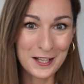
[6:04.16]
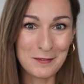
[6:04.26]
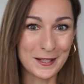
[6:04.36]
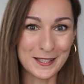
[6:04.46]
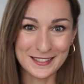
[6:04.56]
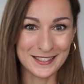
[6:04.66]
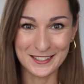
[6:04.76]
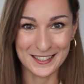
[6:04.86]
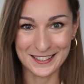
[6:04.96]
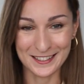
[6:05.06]
because it's
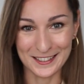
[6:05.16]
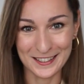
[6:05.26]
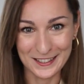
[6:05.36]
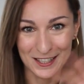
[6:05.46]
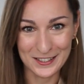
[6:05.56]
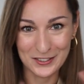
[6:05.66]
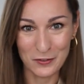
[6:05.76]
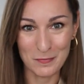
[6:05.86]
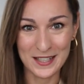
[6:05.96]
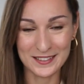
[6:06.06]
just not so
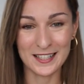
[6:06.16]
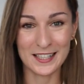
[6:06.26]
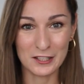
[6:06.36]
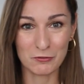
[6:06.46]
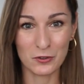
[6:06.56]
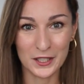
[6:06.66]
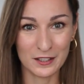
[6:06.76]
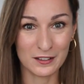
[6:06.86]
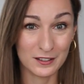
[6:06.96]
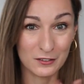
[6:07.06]
messy and they're
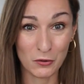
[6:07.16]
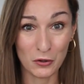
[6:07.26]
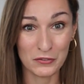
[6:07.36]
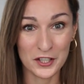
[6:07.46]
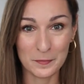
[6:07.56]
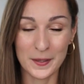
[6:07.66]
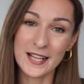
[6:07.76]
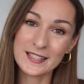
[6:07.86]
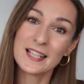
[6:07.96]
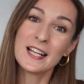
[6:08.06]
rolling all over the
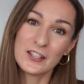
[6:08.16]
place.